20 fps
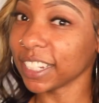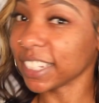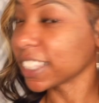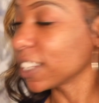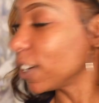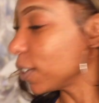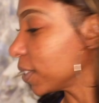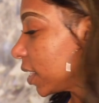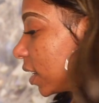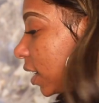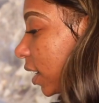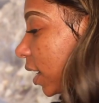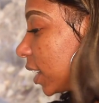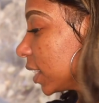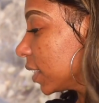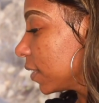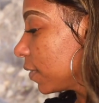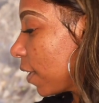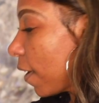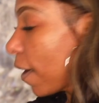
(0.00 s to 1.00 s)
go to the
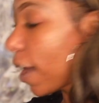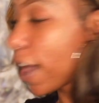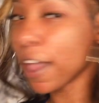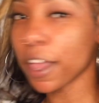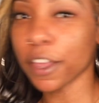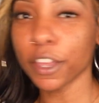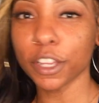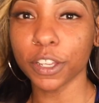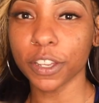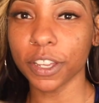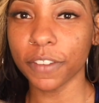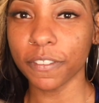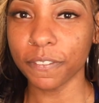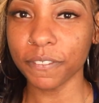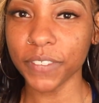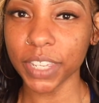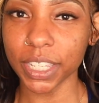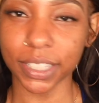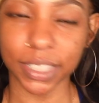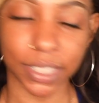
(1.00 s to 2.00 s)
next
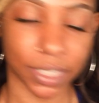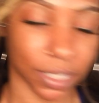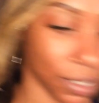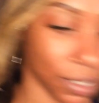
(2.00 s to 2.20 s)
fit.